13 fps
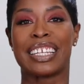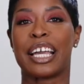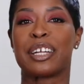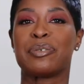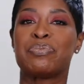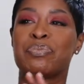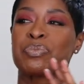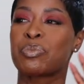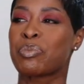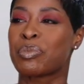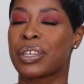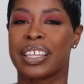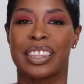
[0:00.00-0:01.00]
Like
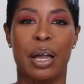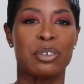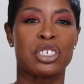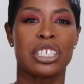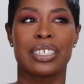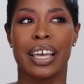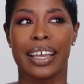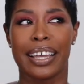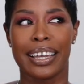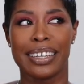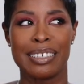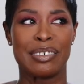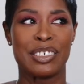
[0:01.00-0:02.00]
that was just
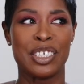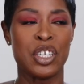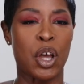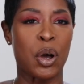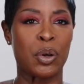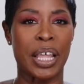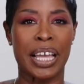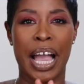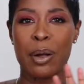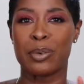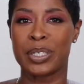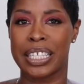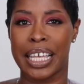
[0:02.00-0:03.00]
like, you know, like
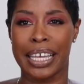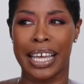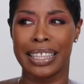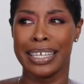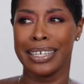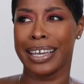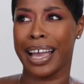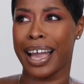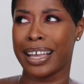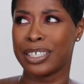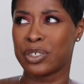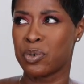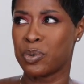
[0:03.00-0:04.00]
I was like, I think
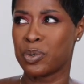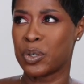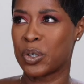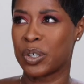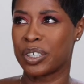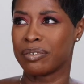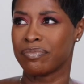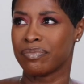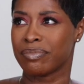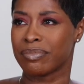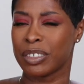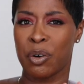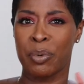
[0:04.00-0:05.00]
high school or
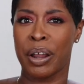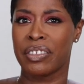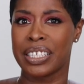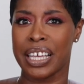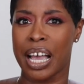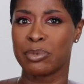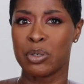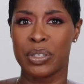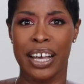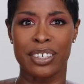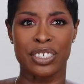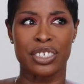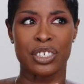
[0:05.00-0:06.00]
around that time,
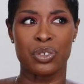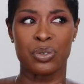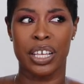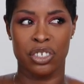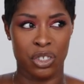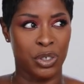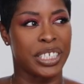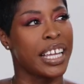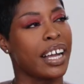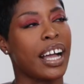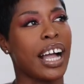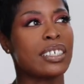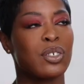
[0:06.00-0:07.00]
2000s, 2003.
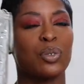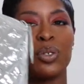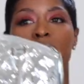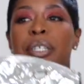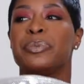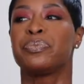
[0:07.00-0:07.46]
Yeah, high school.